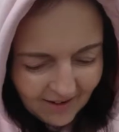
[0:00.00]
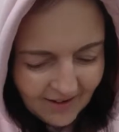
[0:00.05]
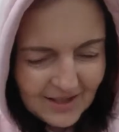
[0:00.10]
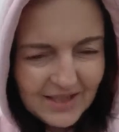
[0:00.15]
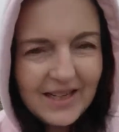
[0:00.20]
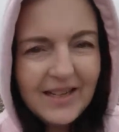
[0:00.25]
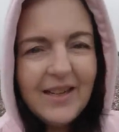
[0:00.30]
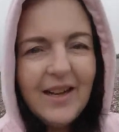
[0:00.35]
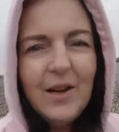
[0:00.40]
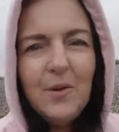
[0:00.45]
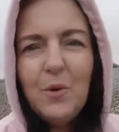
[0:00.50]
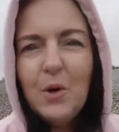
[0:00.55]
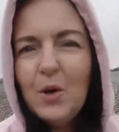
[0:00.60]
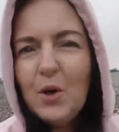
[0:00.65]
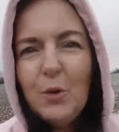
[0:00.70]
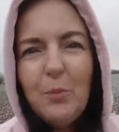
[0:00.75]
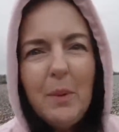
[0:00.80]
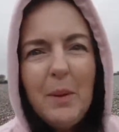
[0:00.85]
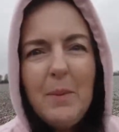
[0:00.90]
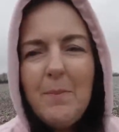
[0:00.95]
I don't know, what
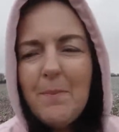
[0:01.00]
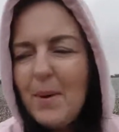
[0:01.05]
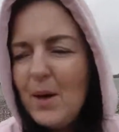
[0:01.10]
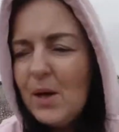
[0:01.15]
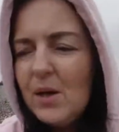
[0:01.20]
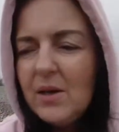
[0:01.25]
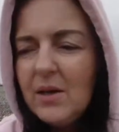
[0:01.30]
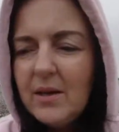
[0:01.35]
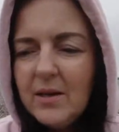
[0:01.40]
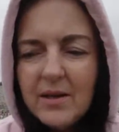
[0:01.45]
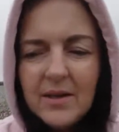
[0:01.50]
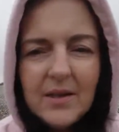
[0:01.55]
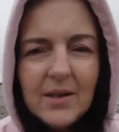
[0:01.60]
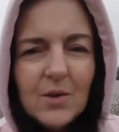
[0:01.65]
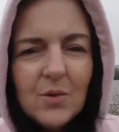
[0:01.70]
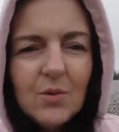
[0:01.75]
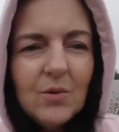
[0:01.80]
could be birds